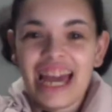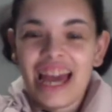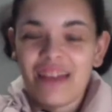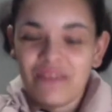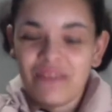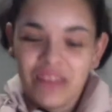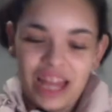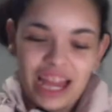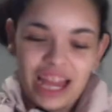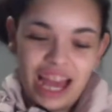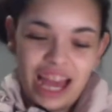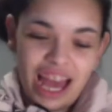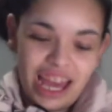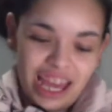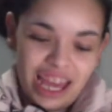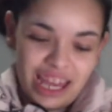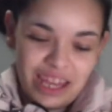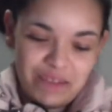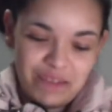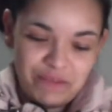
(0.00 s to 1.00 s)
I
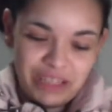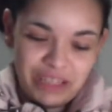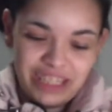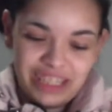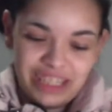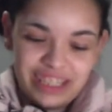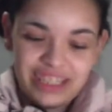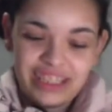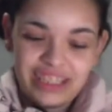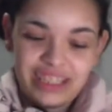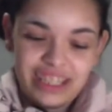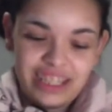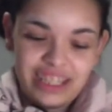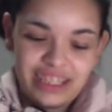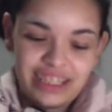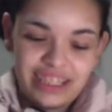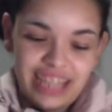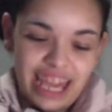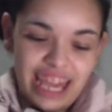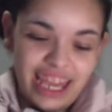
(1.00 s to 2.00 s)
ain't even
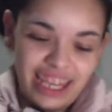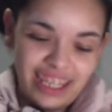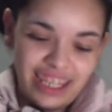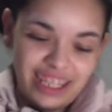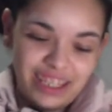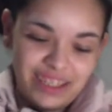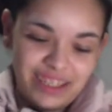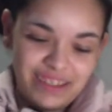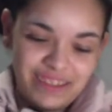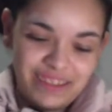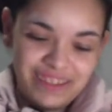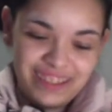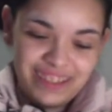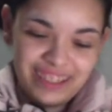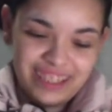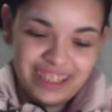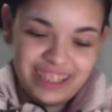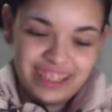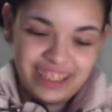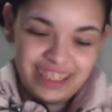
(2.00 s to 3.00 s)
dating you.
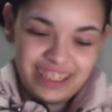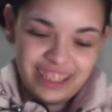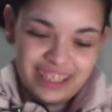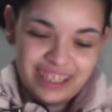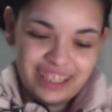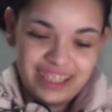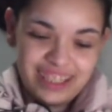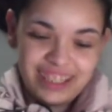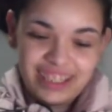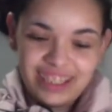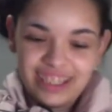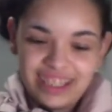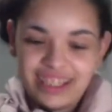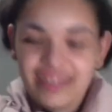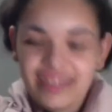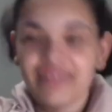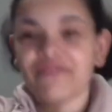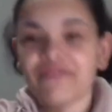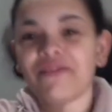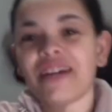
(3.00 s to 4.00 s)

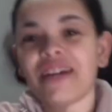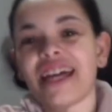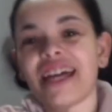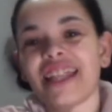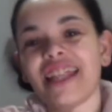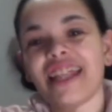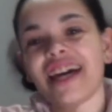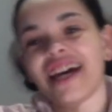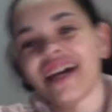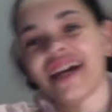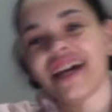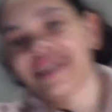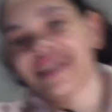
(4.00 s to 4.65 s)
Forget that.